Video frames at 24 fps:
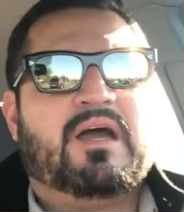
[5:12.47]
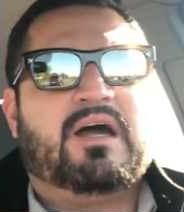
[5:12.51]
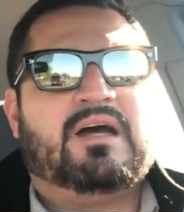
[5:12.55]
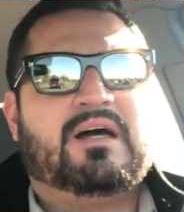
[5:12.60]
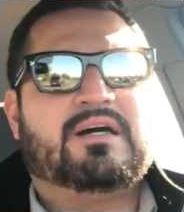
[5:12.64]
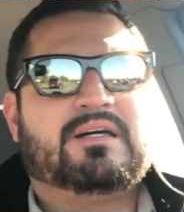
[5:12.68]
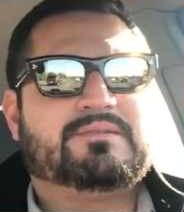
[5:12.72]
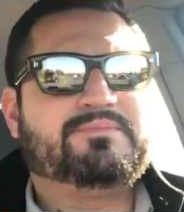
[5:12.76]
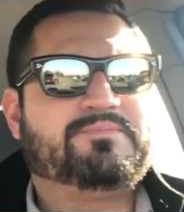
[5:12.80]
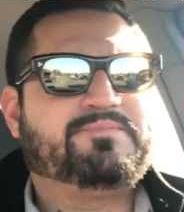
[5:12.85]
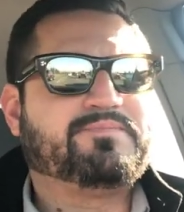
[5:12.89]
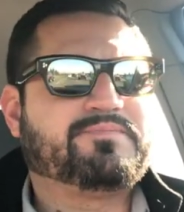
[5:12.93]

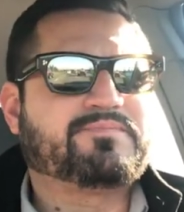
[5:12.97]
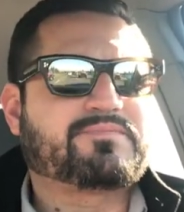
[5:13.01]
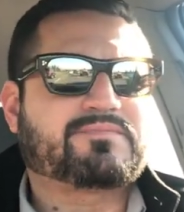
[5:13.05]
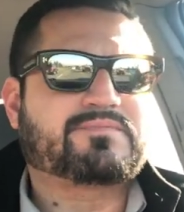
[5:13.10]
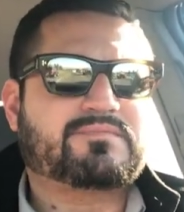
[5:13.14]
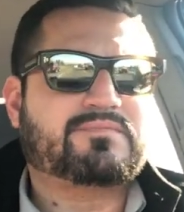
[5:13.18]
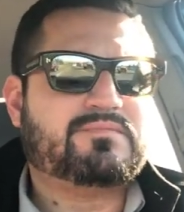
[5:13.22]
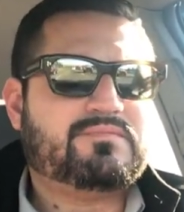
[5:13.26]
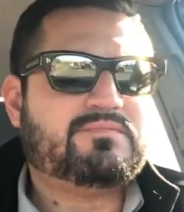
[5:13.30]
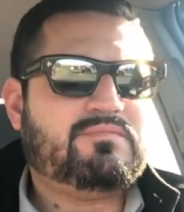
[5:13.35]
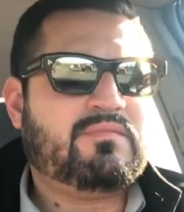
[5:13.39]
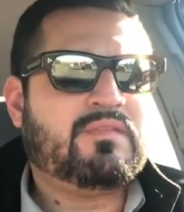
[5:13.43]

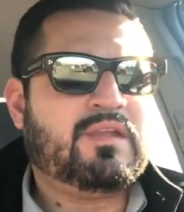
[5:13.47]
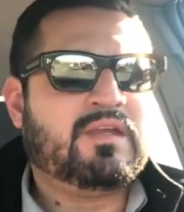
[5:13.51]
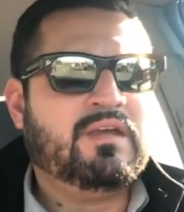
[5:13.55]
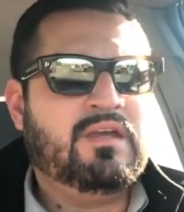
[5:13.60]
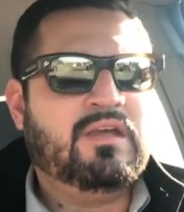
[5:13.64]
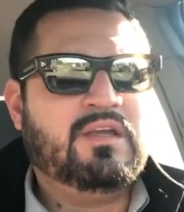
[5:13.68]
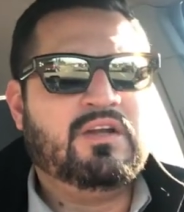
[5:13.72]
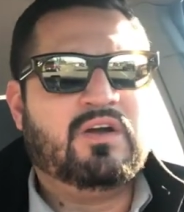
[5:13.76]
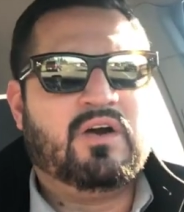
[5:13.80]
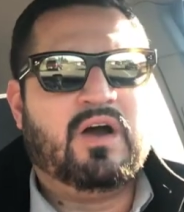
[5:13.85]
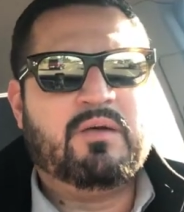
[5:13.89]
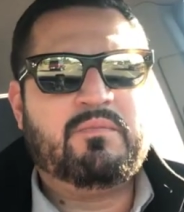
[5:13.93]

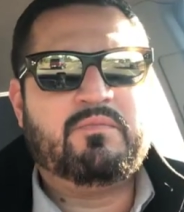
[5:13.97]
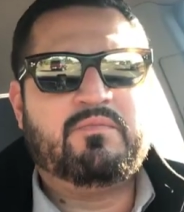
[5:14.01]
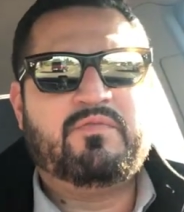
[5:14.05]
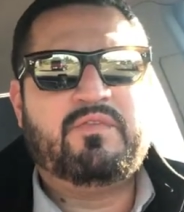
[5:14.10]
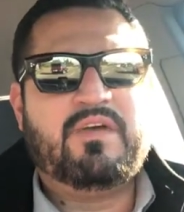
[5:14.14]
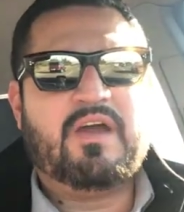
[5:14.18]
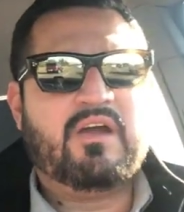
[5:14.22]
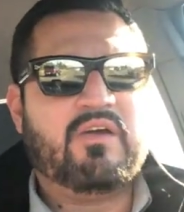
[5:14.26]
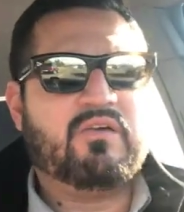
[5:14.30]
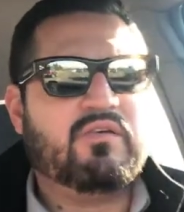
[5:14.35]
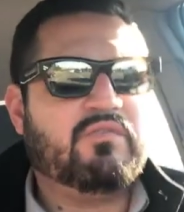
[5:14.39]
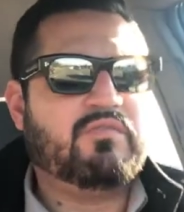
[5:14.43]
I'm
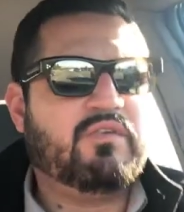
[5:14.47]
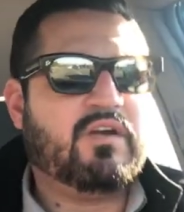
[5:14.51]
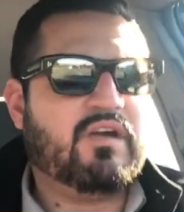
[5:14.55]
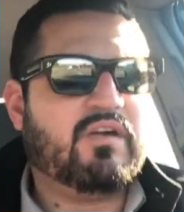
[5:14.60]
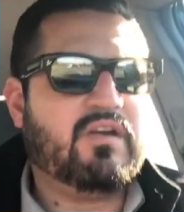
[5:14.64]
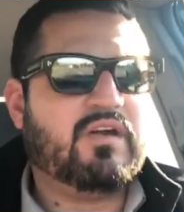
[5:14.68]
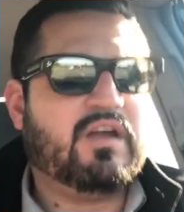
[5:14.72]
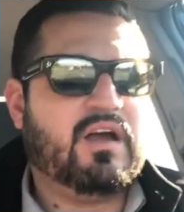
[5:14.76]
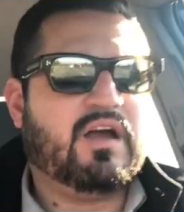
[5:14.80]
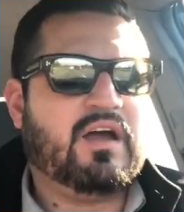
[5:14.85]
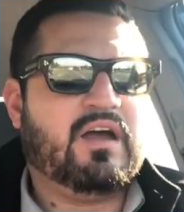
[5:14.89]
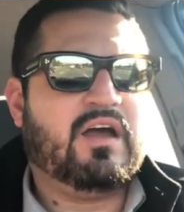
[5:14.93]
very,
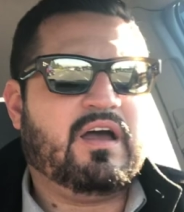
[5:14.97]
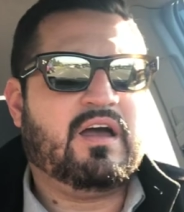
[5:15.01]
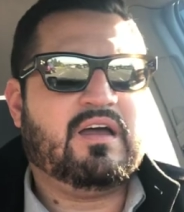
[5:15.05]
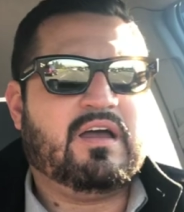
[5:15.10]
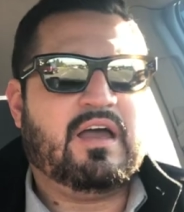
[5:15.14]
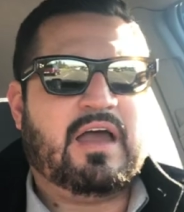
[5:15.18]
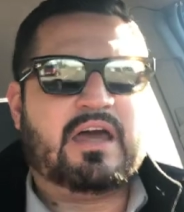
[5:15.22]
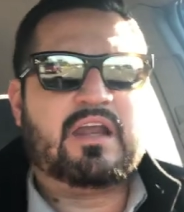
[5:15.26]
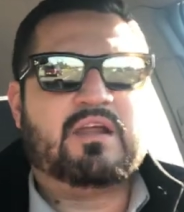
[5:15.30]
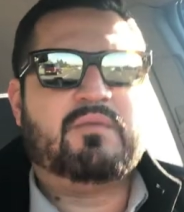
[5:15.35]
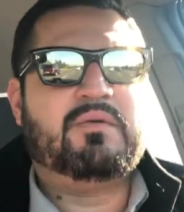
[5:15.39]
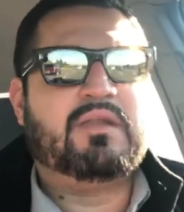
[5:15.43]
very
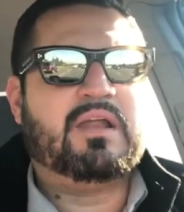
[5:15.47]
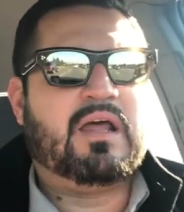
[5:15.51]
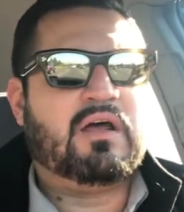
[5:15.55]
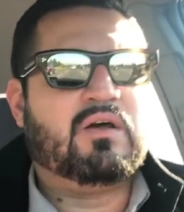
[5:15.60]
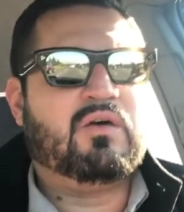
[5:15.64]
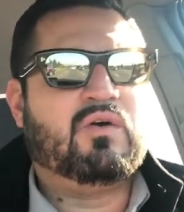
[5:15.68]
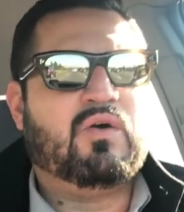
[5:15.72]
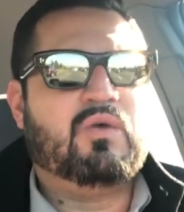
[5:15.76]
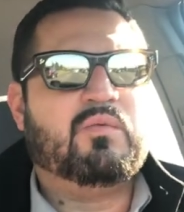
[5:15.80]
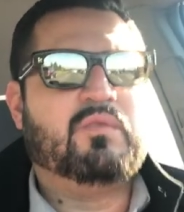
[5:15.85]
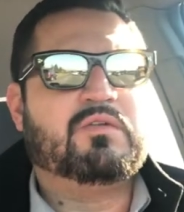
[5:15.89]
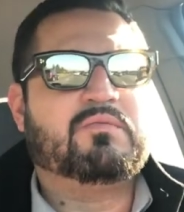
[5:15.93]
adamant at
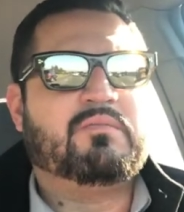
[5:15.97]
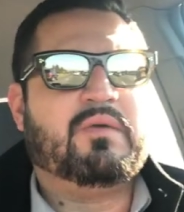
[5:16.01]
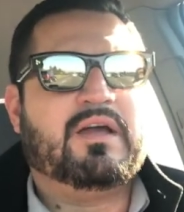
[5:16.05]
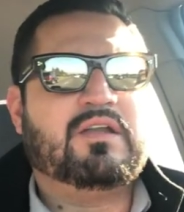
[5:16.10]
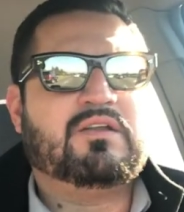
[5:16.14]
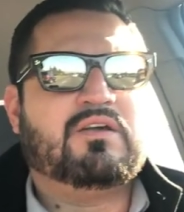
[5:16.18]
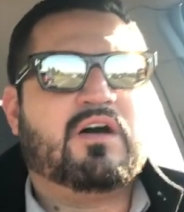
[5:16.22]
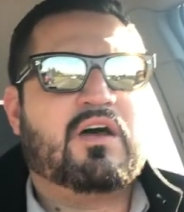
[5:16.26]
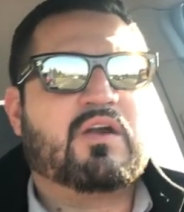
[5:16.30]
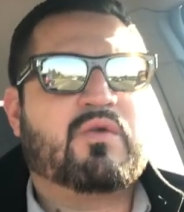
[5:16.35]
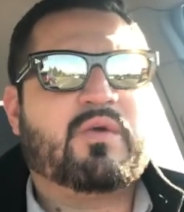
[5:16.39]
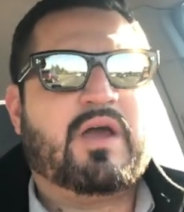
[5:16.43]
home with my
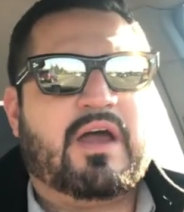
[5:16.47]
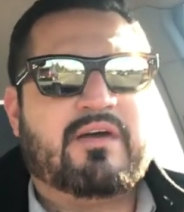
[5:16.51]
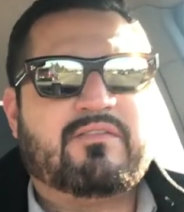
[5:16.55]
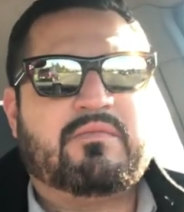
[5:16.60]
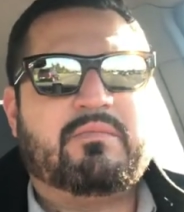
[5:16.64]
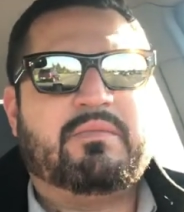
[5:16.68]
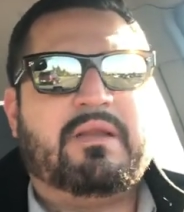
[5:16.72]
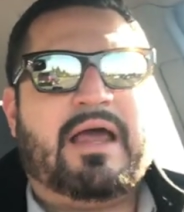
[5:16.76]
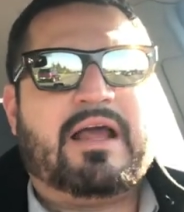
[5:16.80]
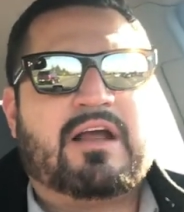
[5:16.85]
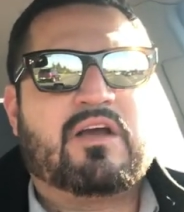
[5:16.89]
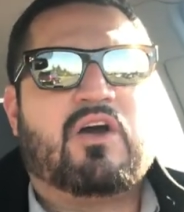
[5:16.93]
daughter. We have a
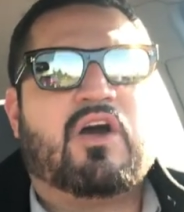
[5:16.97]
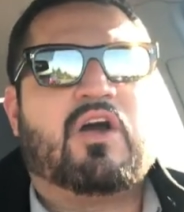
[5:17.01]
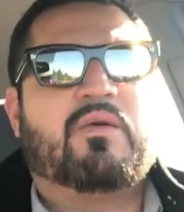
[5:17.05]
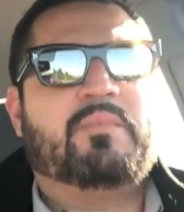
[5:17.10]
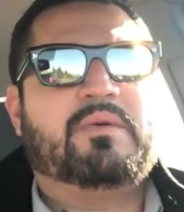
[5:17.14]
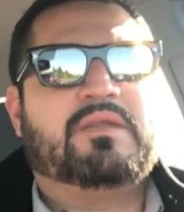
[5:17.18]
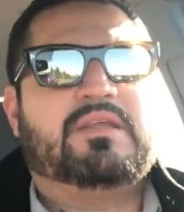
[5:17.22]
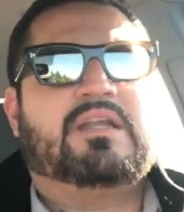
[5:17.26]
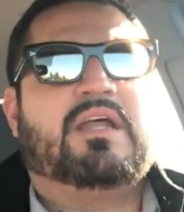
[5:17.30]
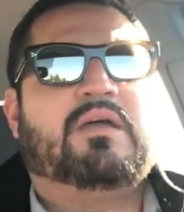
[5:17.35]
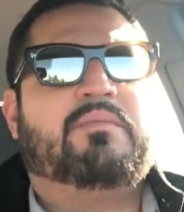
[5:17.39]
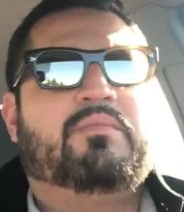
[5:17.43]
black
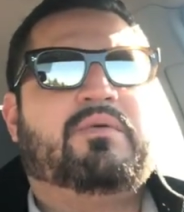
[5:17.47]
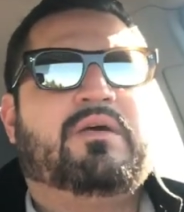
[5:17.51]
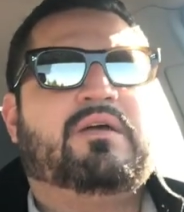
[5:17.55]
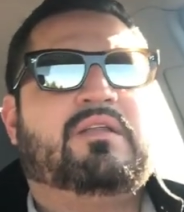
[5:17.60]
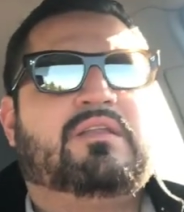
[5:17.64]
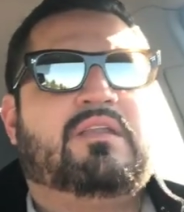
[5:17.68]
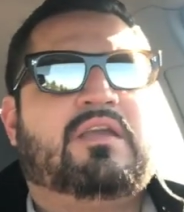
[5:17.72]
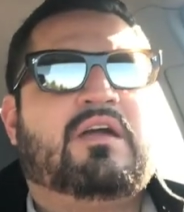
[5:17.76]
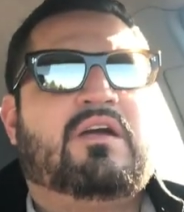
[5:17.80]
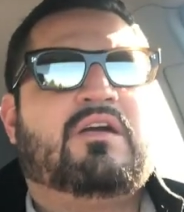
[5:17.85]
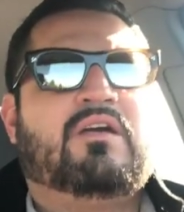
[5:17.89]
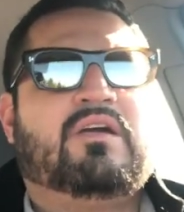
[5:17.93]
carpet that I
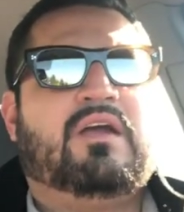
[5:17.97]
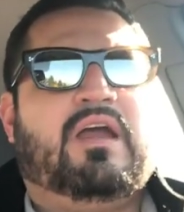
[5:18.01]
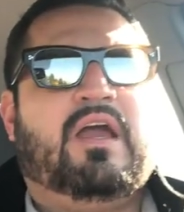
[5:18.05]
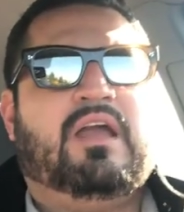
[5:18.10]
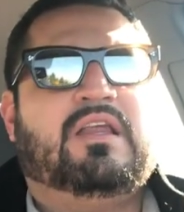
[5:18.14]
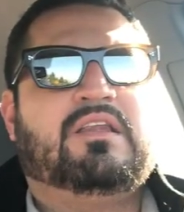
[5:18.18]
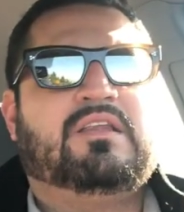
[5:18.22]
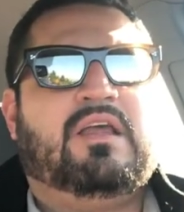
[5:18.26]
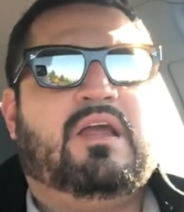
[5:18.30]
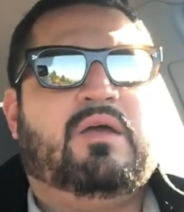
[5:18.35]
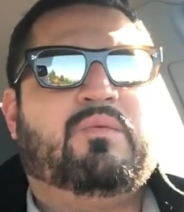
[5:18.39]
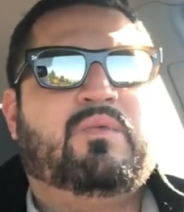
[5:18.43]
put there,
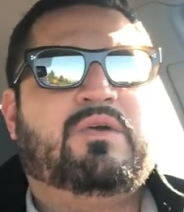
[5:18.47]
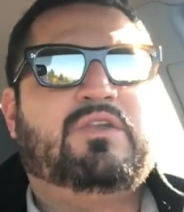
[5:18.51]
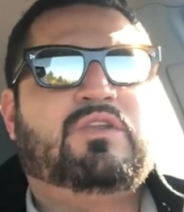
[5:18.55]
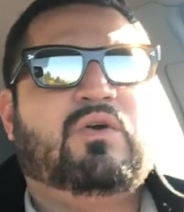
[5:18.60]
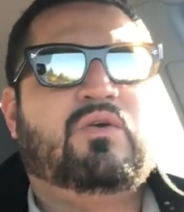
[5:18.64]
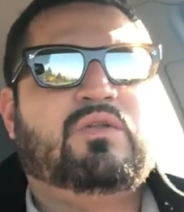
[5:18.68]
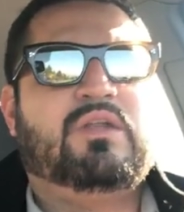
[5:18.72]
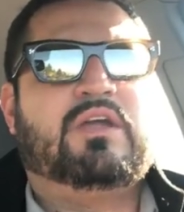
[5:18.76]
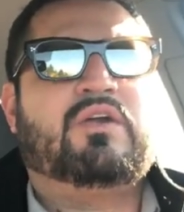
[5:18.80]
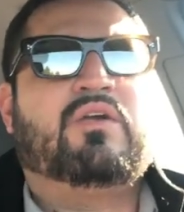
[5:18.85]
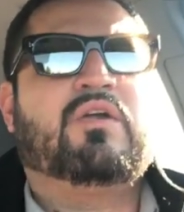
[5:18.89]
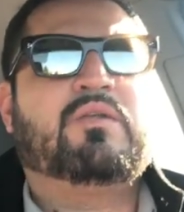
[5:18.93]
and we
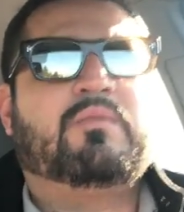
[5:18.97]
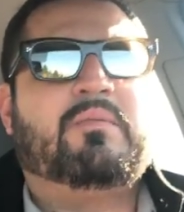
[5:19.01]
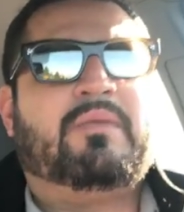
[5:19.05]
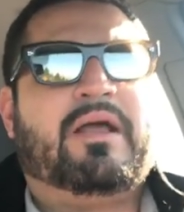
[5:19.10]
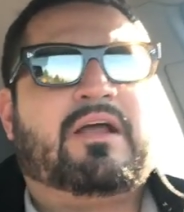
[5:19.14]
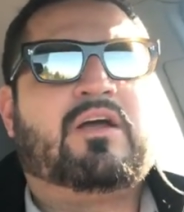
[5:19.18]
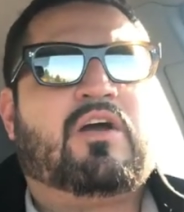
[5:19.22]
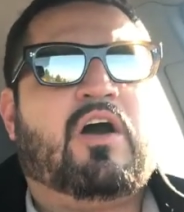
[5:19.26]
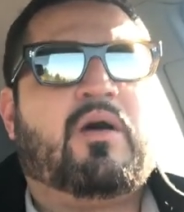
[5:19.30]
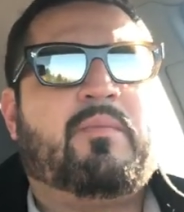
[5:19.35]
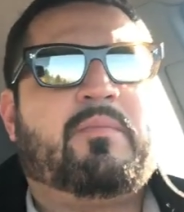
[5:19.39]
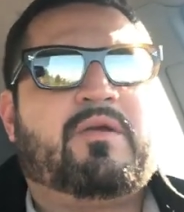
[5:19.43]
don't let her on the
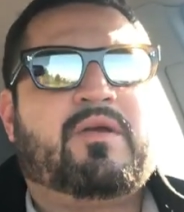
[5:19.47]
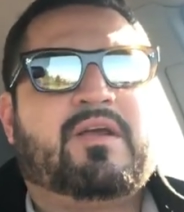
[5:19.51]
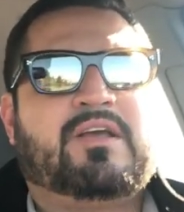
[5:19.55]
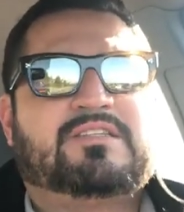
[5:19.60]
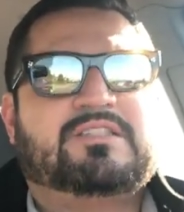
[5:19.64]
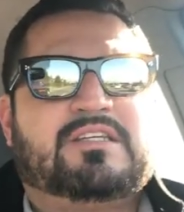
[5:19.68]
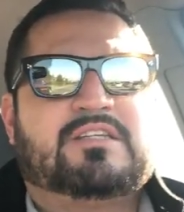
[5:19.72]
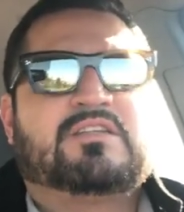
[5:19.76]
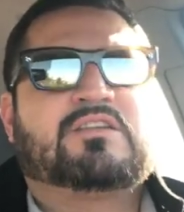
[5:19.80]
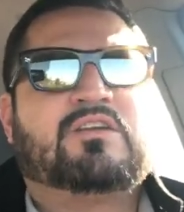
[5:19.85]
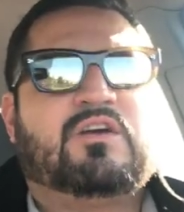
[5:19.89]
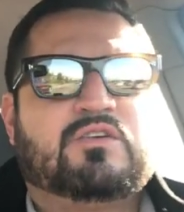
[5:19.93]
black carpet because
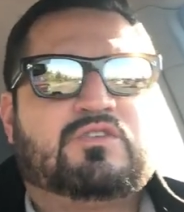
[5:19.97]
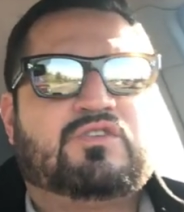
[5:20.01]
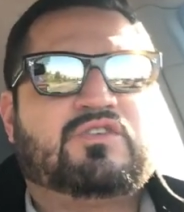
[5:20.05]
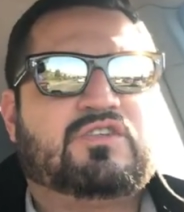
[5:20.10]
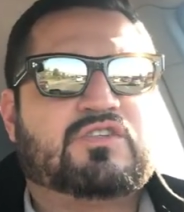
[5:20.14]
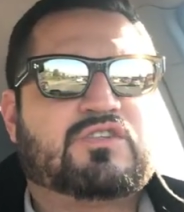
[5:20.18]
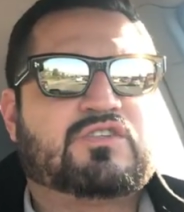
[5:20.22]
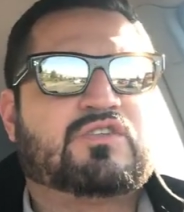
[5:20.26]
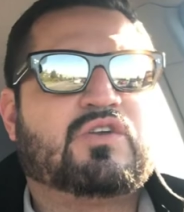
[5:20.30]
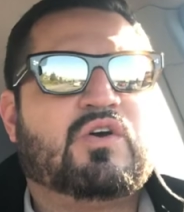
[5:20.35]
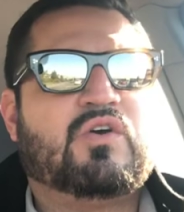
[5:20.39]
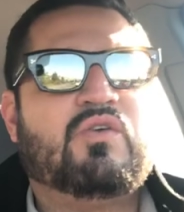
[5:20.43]
it's close to the
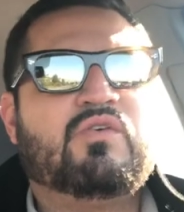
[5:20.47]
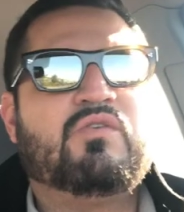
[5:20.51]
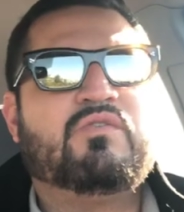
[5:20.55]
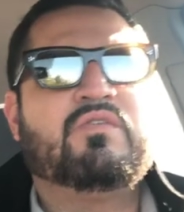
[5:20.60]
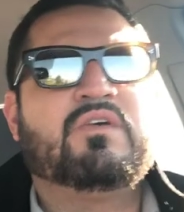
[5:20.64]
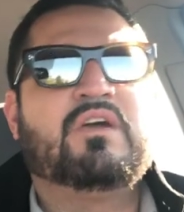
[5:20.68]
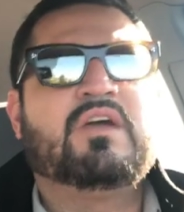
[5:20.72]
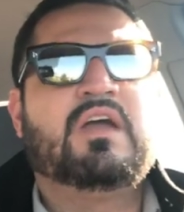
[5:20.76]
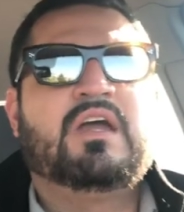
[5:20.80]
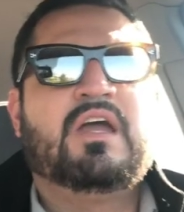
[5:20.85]
stove.